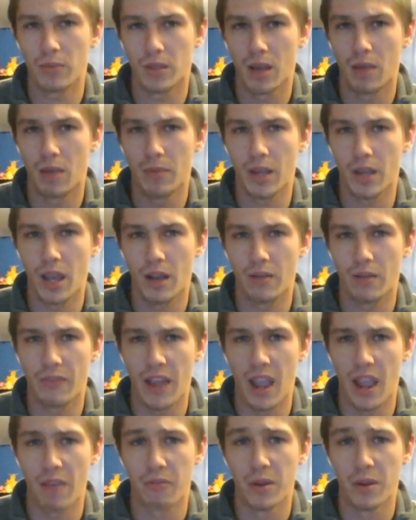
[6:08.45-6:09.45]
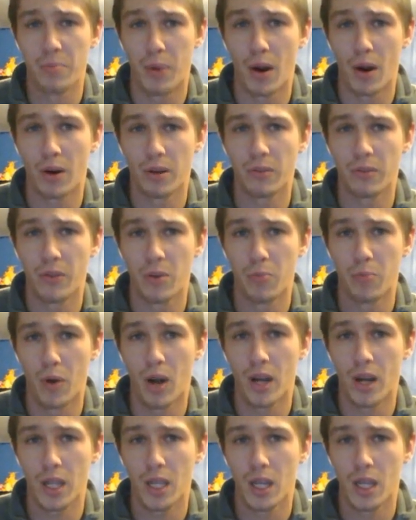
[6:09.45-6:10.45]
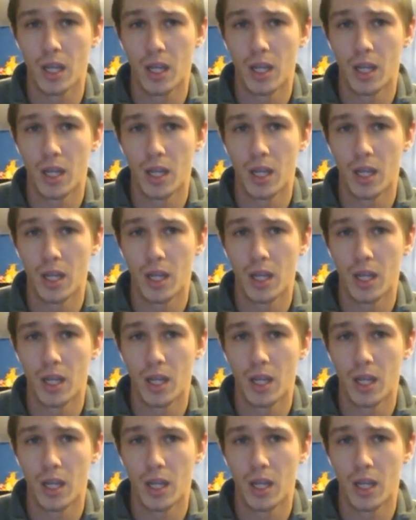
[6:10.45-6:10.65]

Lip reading: coming out of every part of your body?